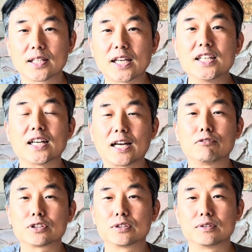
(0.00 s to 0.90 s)
Here, I
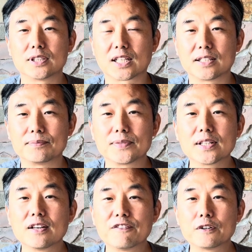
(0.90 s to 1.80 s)
want to do it again.
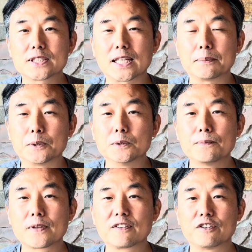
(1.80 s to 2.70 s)
For
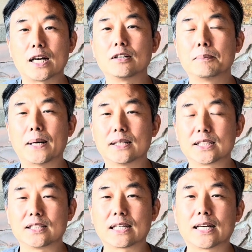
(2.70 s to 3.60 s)
example, for our
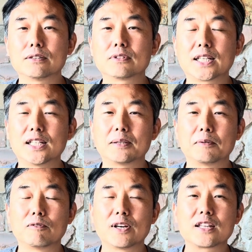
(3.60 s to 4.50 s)
body, I don't care
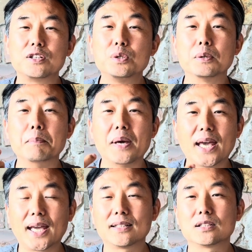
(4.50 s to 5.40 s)
whether you're a
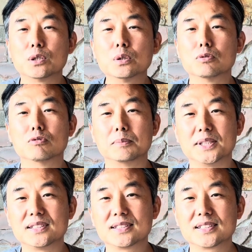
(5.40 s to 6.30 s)
man or a
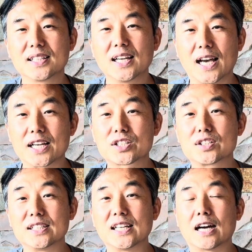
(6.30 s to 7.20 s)
woman.
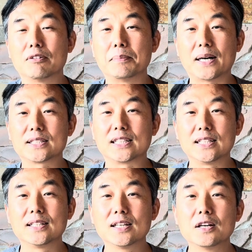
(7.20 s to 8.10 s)
Actually, in our
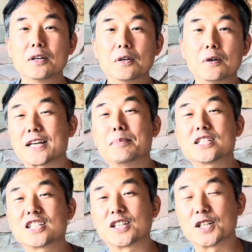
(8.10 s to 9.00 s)
body, as I
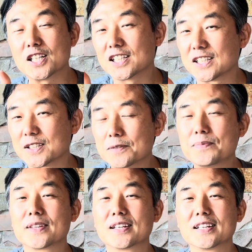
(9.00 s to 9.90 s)
mentioned earlier,
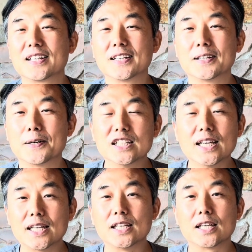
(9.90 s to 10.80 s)

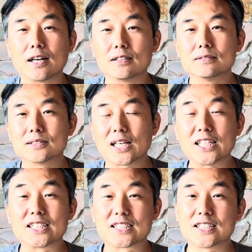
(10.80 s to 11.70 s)
yin and yang
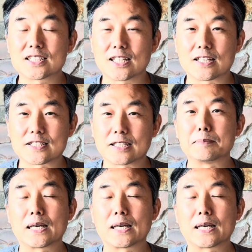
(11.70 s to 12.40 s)
exist at the same